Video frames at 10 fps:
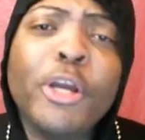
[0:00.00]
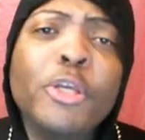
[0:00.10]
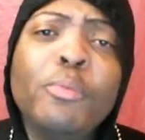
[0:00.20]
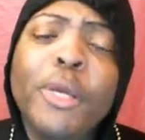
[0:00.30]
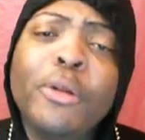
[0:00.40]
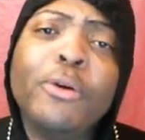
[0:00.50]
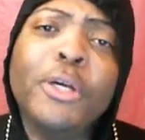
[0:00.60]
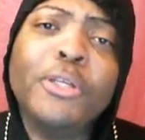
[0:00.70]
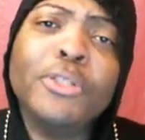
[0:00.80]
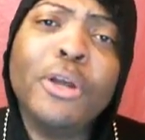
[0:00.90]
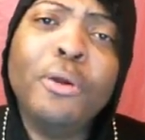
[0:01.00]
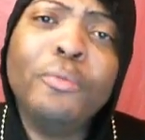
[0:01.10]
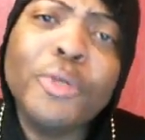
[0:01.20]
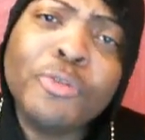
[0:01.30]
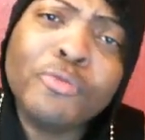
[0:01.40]
and you being all
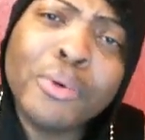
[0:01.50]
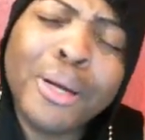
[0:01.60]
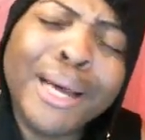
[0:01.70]
concerned, what's wrong?